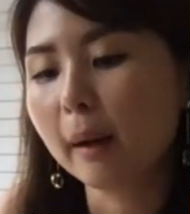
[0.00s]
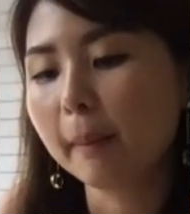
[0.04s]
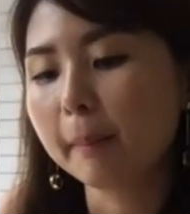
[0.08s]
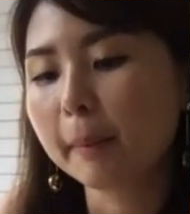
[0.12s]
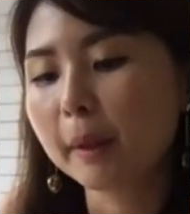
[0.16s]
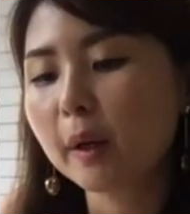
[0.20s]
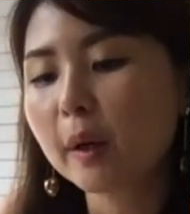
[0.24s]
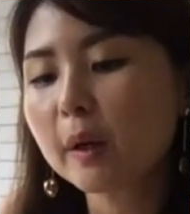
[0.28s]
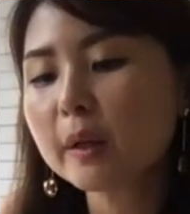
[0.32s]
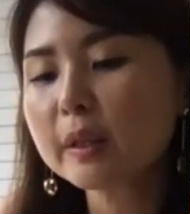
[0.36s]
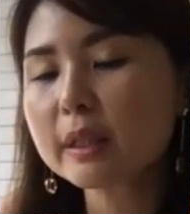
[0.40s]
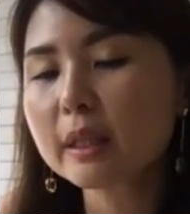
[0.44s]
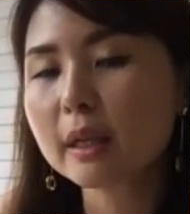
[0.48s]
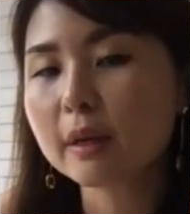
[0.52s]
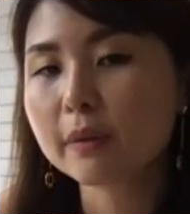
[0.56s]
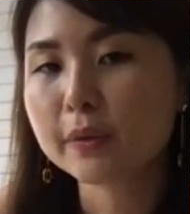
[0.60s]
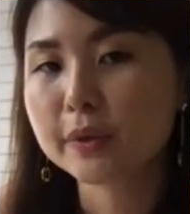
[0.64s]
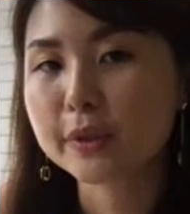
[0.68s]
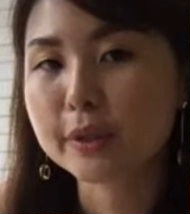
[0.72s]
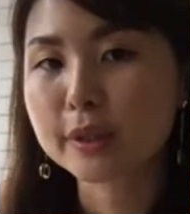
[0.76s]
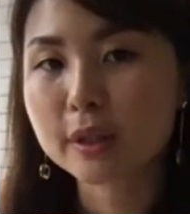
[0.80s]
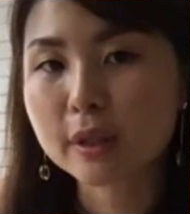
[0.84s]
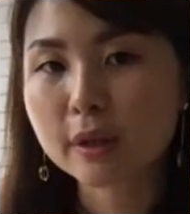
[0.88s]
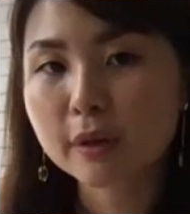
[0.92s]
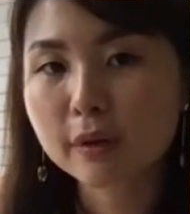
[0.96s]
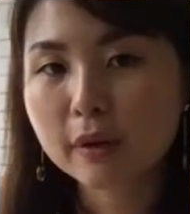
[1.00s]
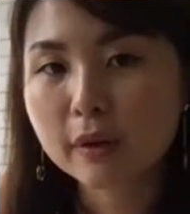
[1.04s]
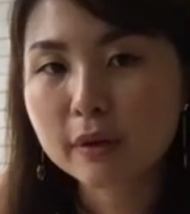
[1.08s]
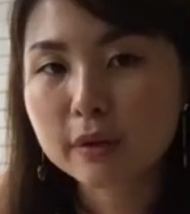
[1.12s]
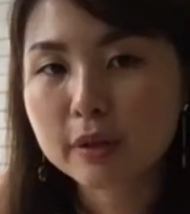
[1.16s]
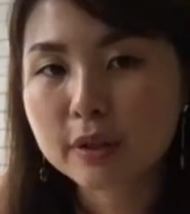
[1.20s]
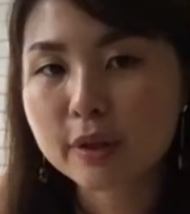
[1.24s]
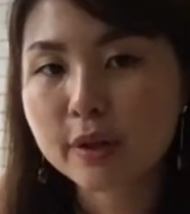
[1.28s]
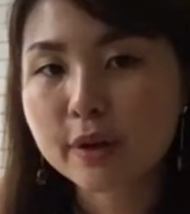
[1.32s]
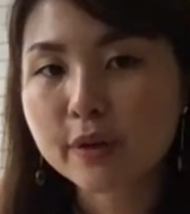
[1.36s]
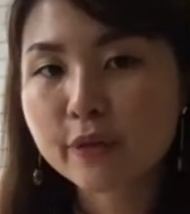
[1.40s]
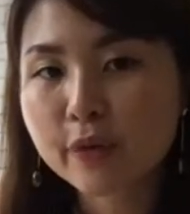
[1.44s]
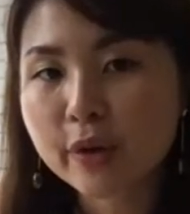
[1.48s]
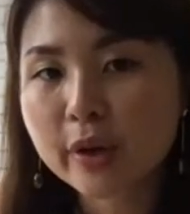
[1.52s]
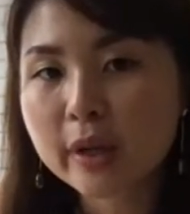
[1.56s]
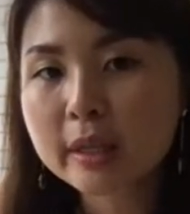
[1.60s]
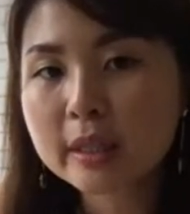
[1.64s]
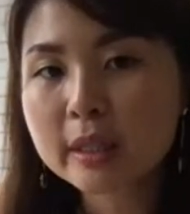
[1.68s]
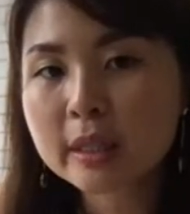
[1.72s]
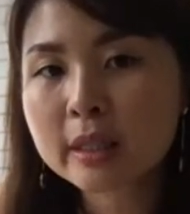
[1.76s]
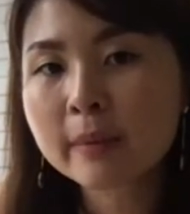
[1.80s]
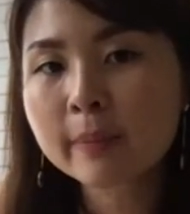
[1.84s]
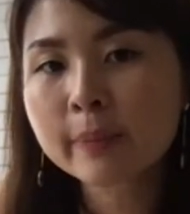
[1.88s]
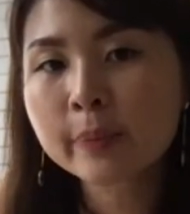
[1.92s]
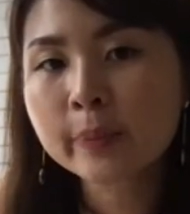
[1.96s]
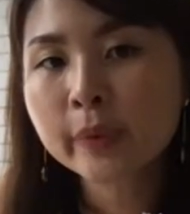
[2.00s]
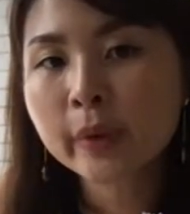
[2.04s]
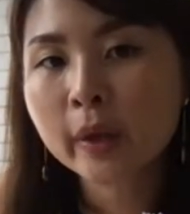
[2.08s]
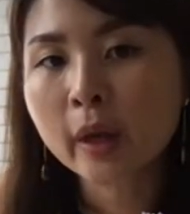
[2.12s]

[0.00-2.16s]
because our service,